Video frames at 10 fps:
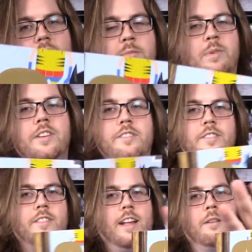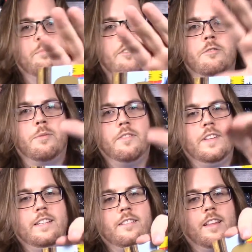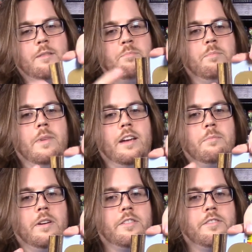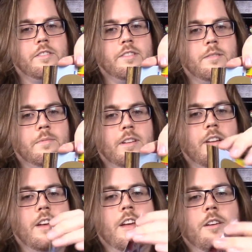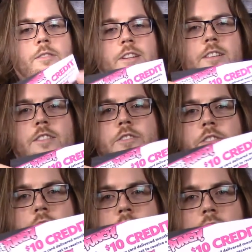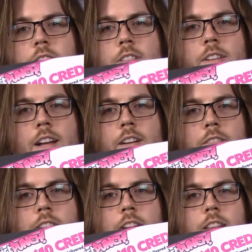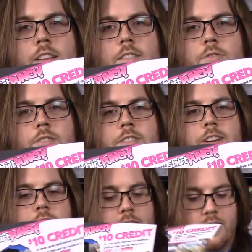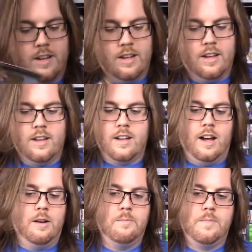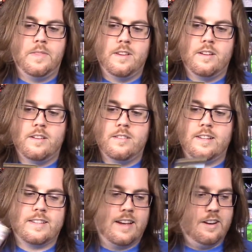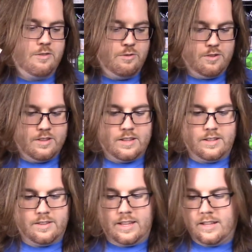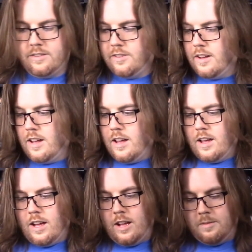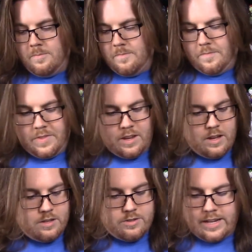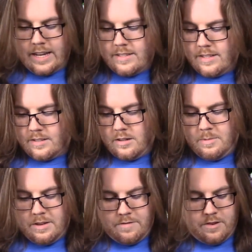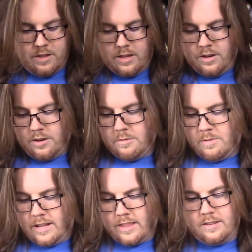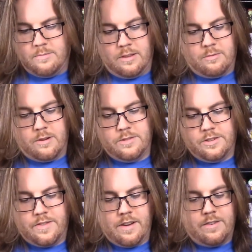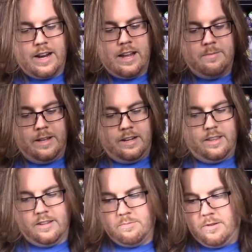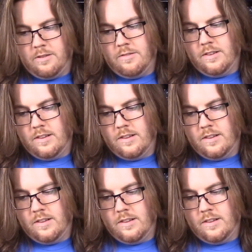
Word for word: like picture, like multiple of these and like make a picture or something, which it does show down in this corner here. Um, so that's kind of cool little thing too. Um, so I guess that's gonna be it for the nerd block this month. What was your favorite item out of this, bro?